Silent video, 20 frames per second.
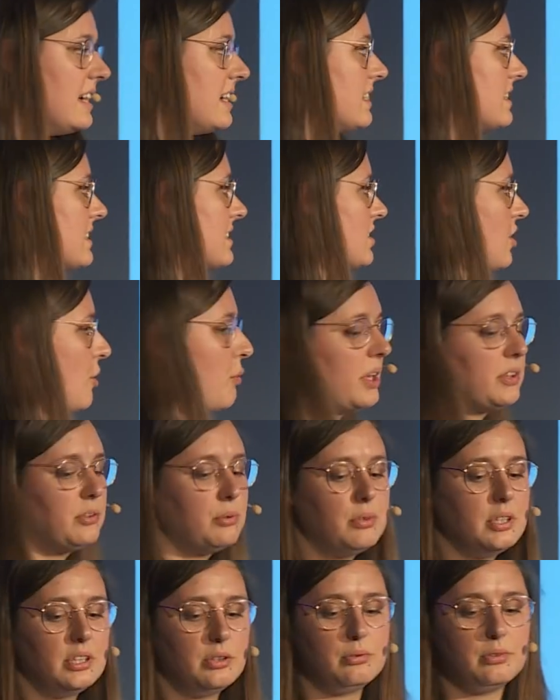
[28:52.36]
So what do
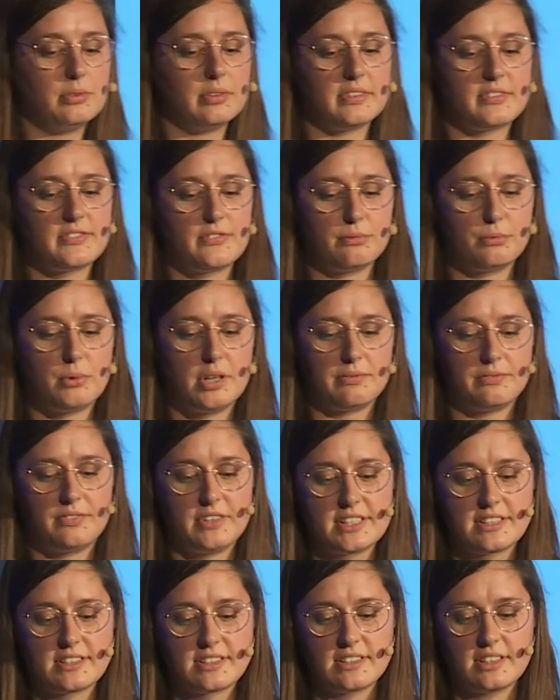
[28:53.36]
we do with, with
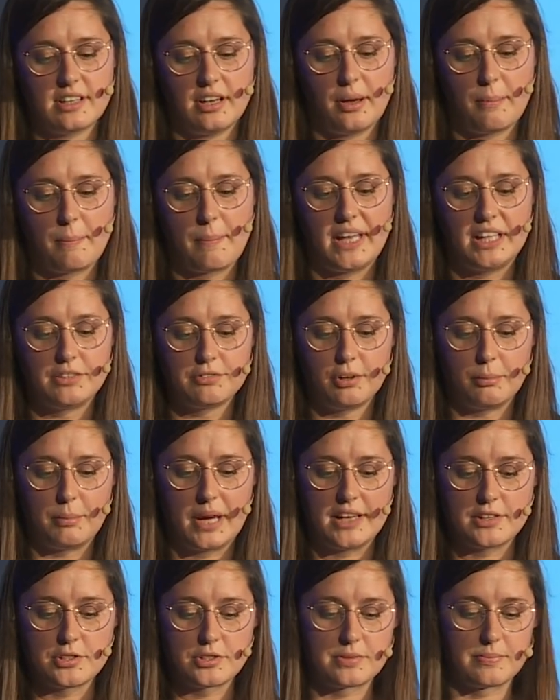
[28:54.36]
this um,
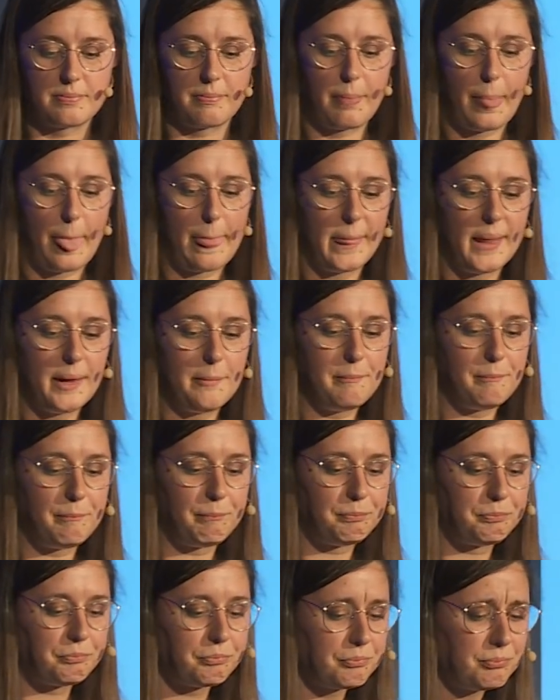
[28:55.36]
information?
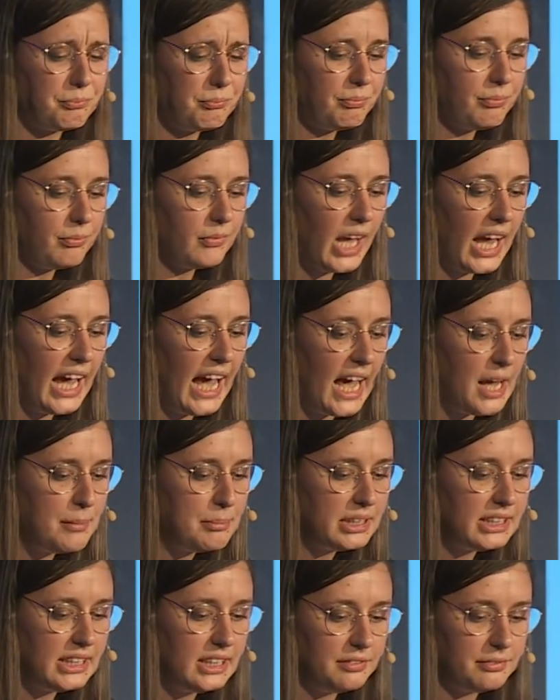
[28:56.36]
I
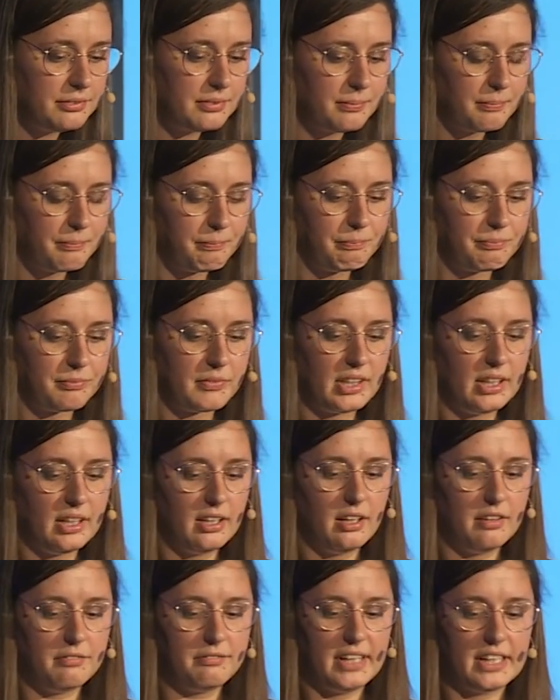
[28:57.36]
believe
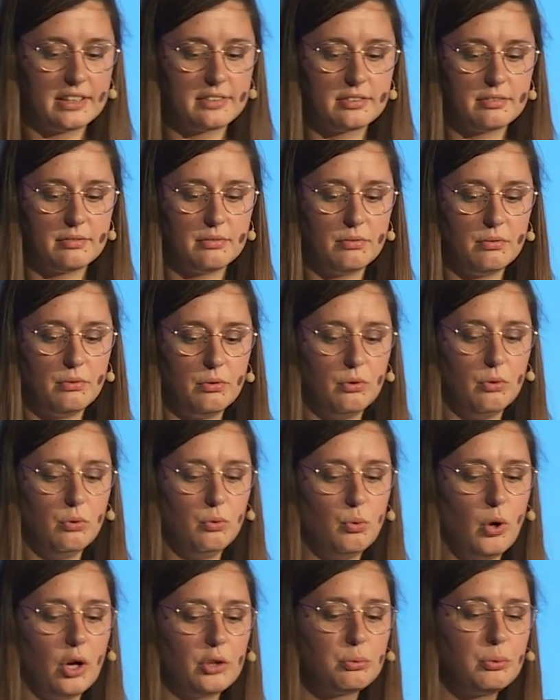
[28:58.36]
that
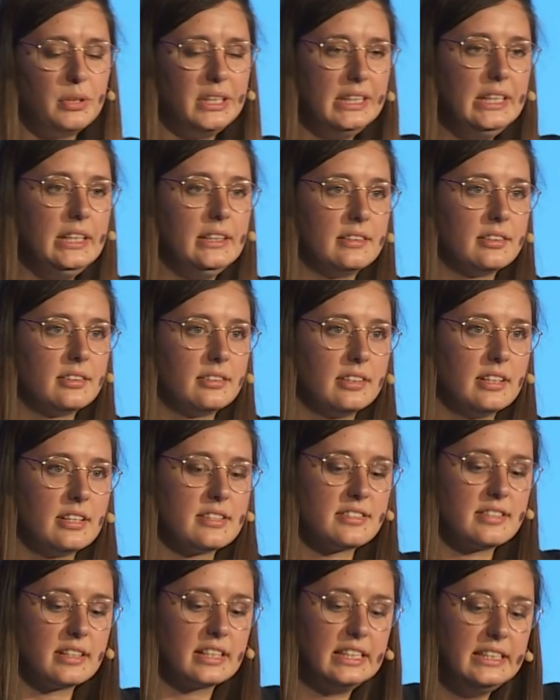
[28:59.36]
what we need
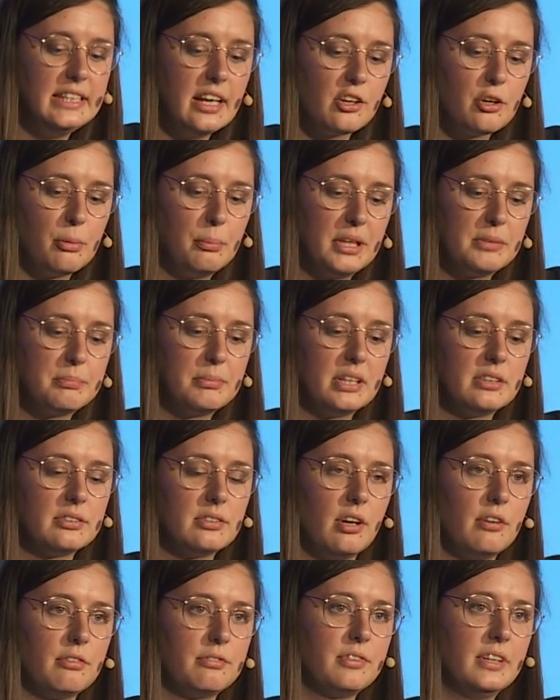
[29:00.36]
is a clear commitment of